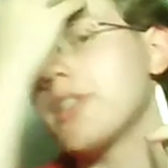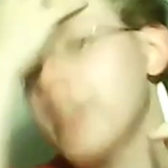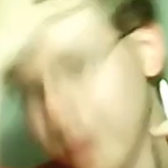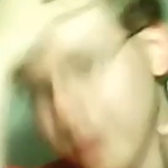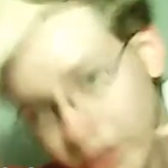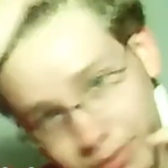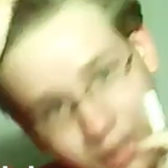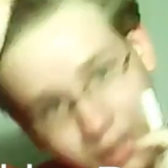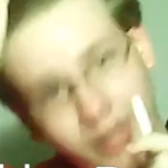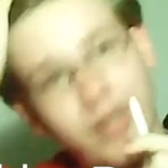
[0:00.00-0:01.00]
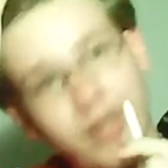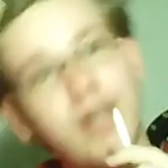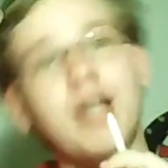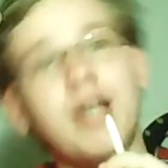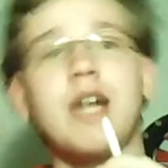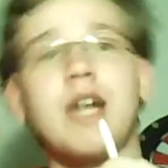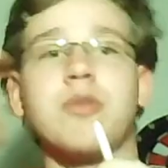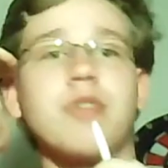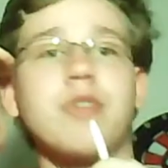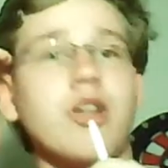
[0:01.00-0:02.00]
link on my
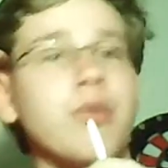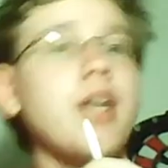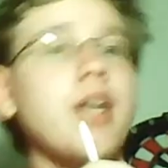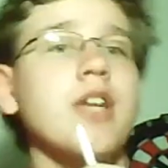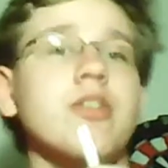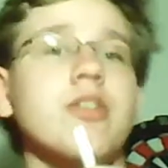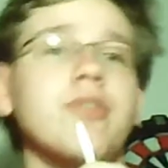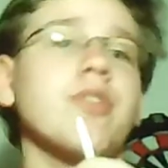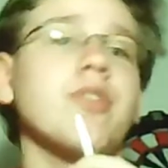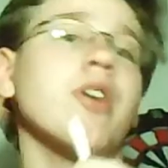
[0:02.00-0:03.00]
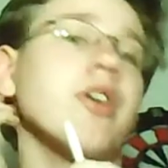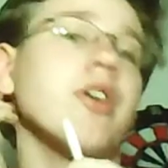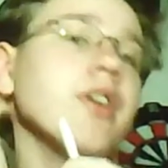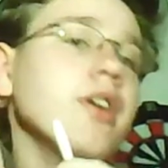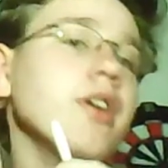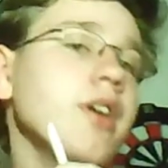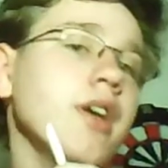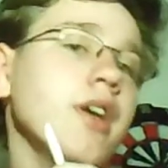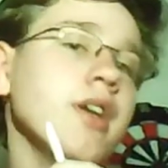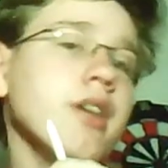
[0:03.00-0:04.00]
iPhone channel page if you're on
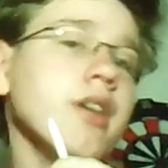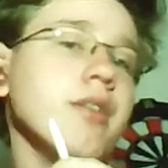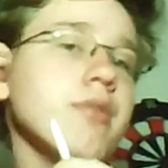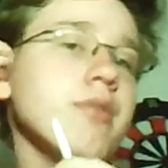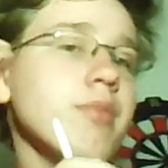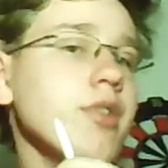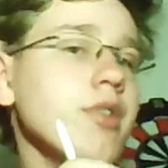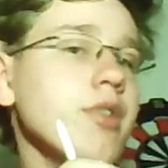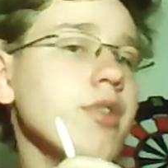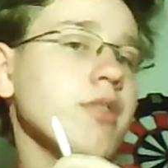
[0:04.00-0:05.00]
a computer